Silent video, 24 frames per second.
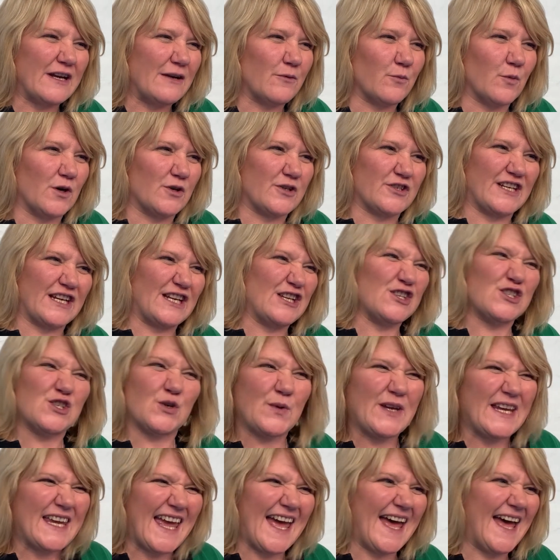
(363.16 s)
greenwashing, do
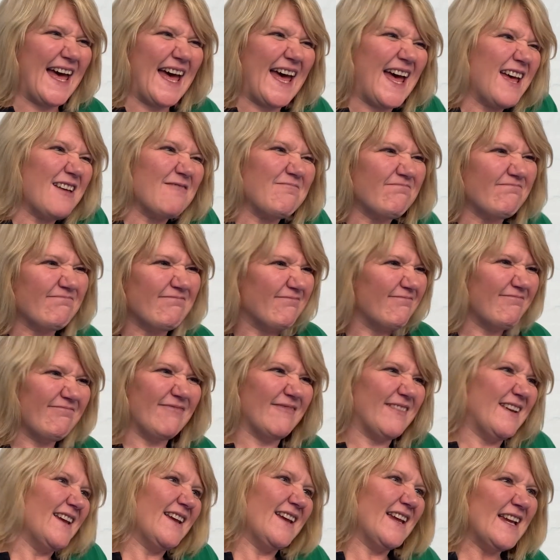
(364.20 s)
we care?
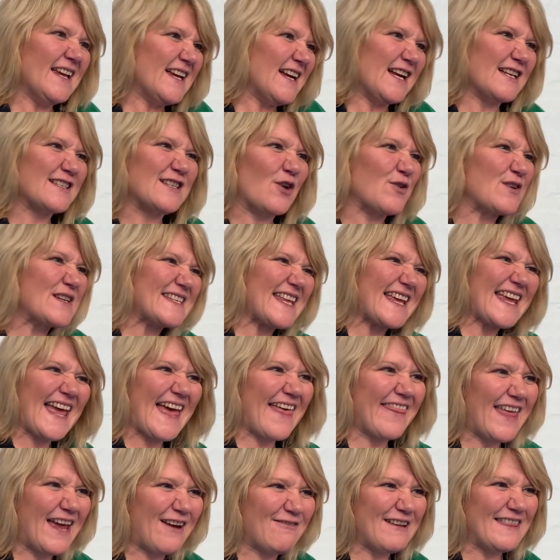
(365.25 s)
As long as they
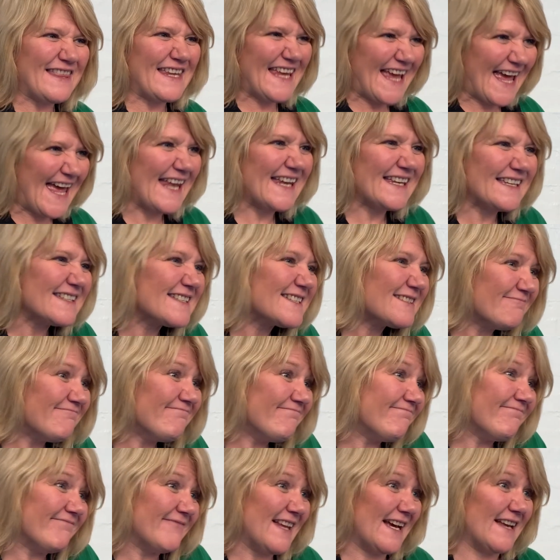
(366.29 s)
get there in the end,
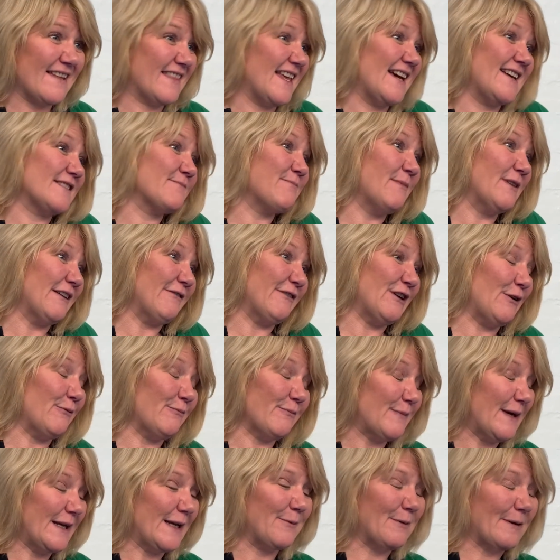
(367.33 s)
that's my view.
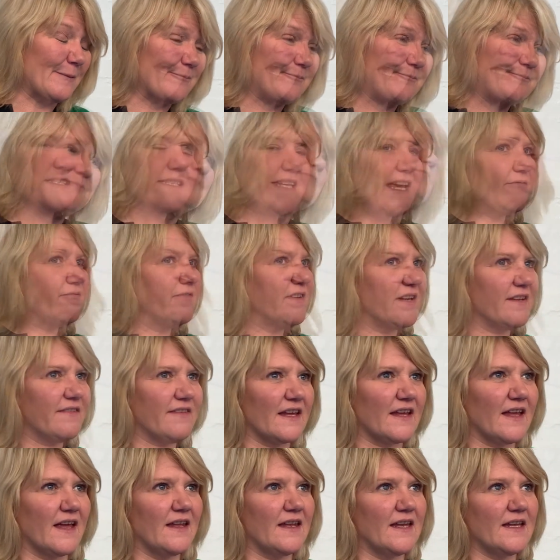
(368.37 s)
Anyway, definitely
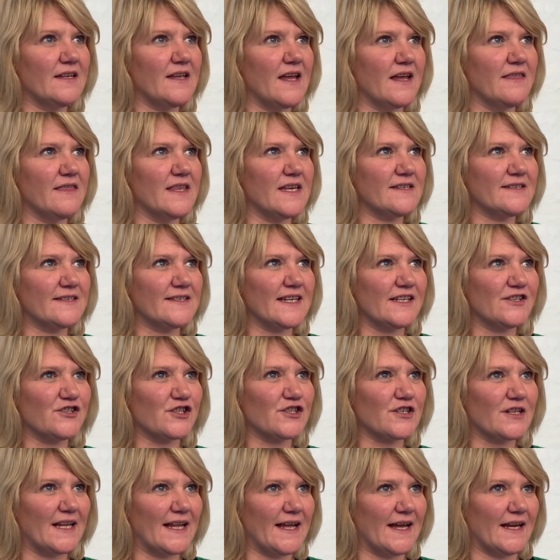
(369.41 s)
think in this
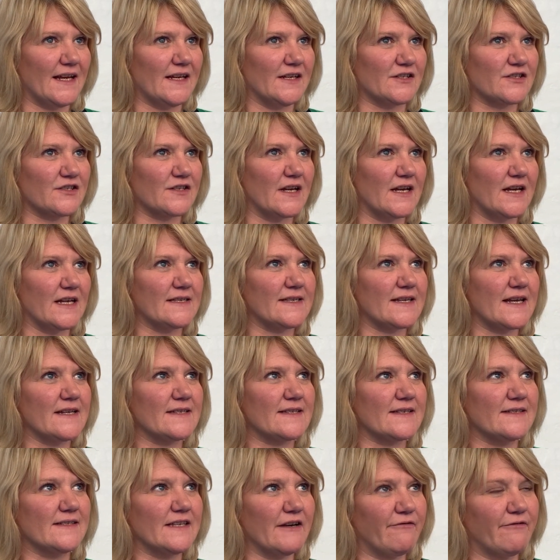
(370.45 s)
digital age,
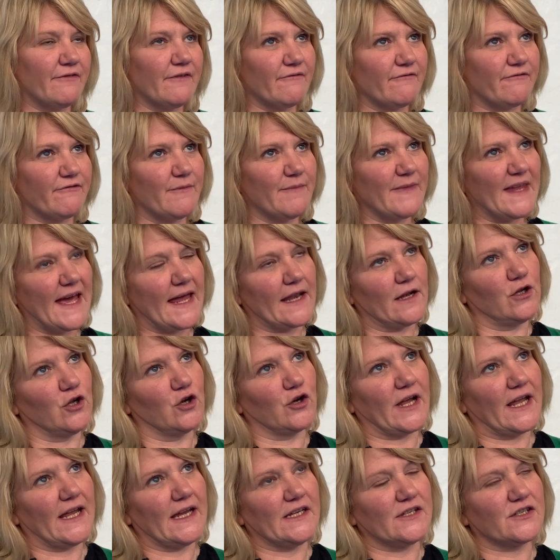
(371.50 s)
it's different from the
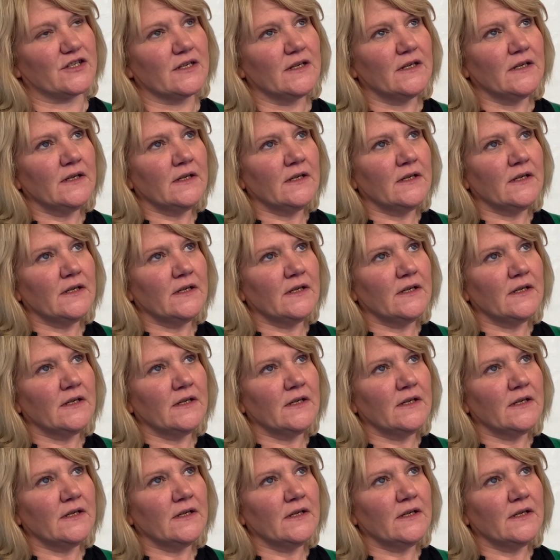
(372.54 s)
analog age,